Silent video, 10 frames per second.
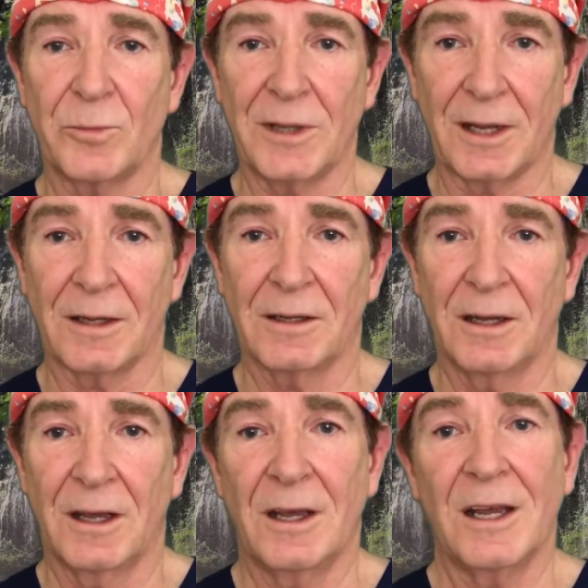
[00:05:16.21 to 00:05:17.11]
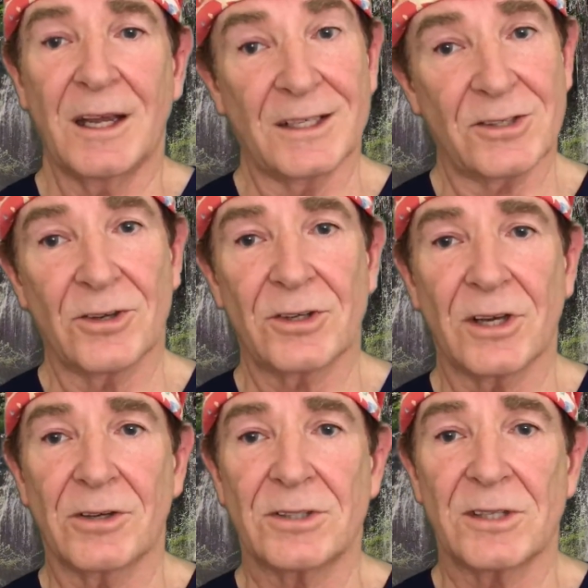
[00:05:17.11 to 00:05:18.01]
beer. It's got to
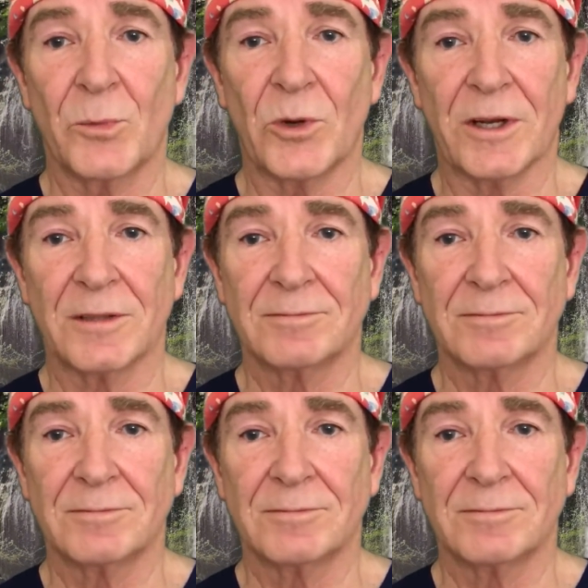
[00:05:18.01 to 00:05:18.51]
go somewhere.